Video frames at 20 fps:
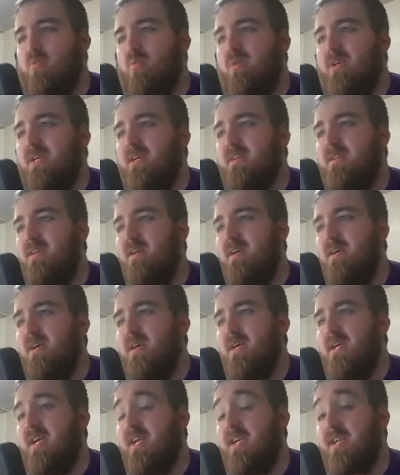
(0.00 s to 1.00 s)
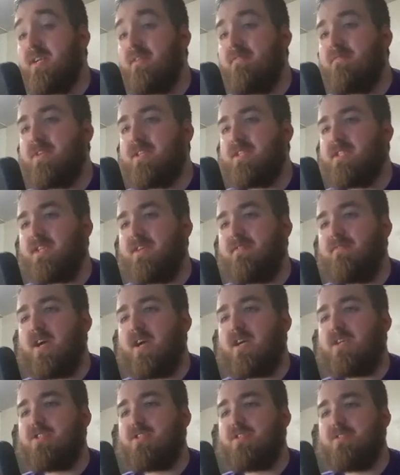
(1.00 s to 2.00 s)
win in convincing
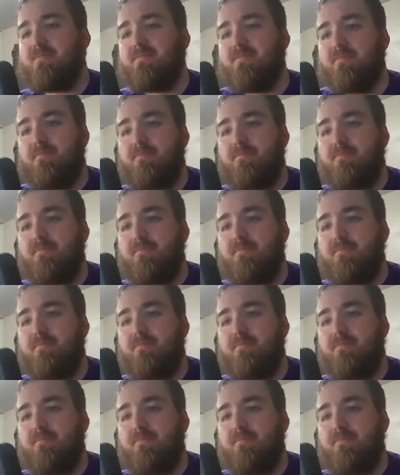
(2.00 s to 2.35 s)
fashion.